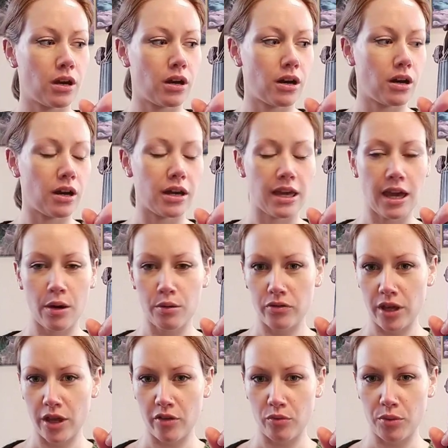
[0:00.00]
I, however,
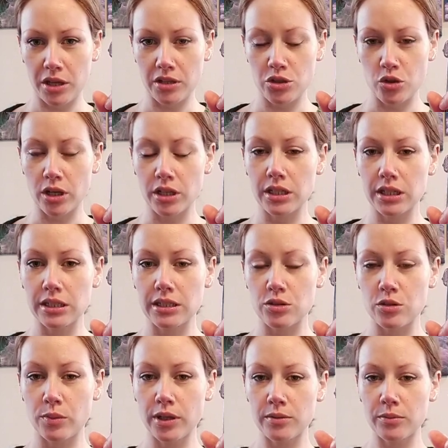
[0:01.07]
have been struggling a little
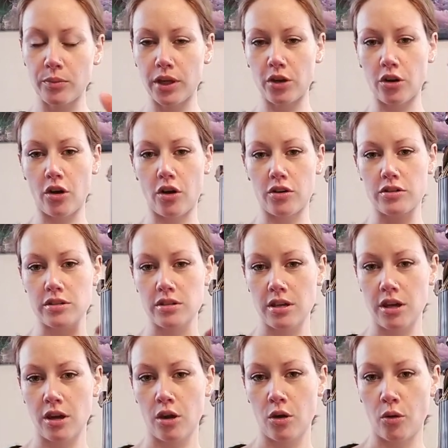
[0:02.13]
bit because
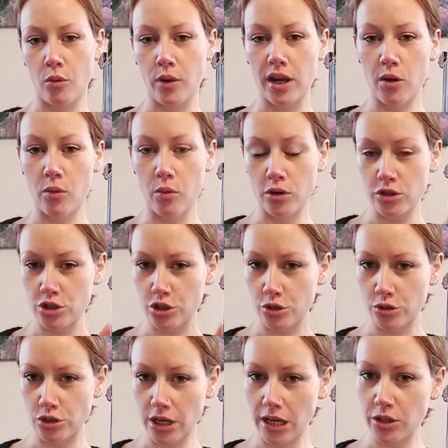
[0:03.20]
when I want to
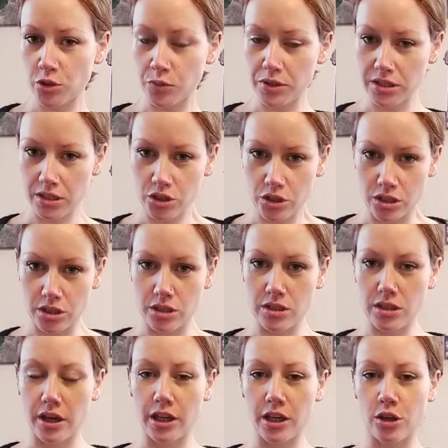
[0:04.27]
change positions,
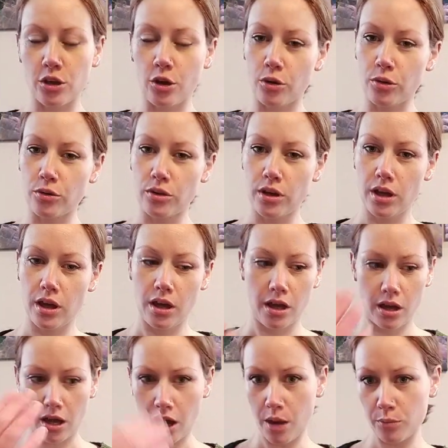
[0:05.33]
I can go
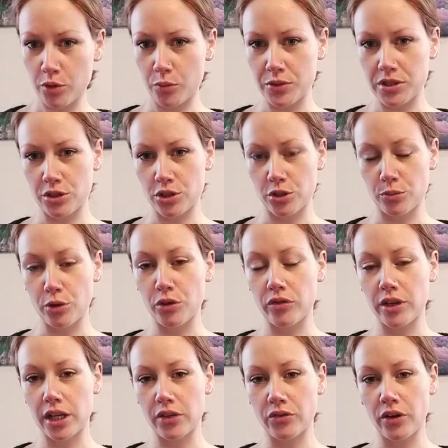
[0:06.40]
up the position
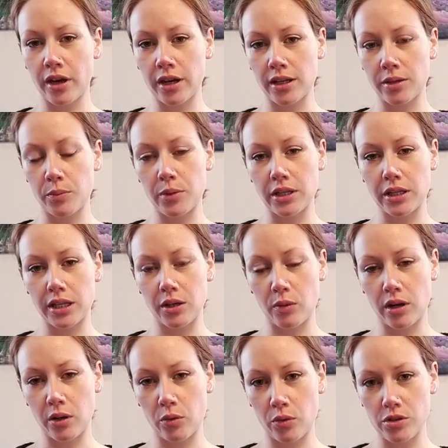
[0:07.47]
perfectly fine, but then when
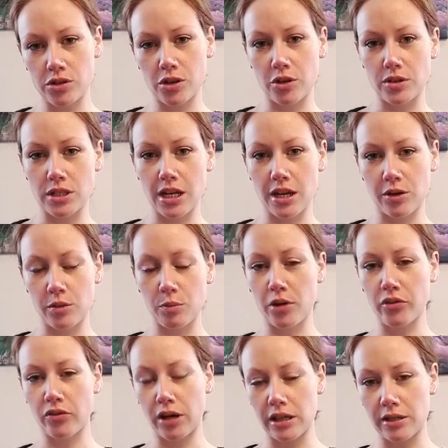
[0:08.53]
I want to go down, my
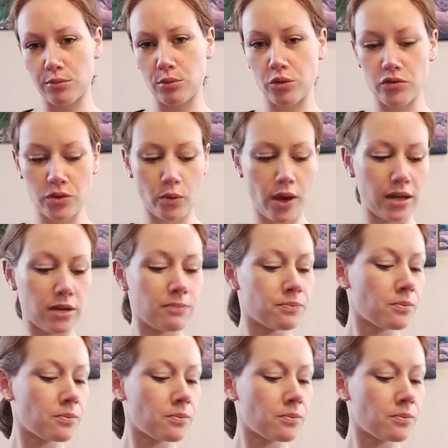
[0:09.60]
violin moves away.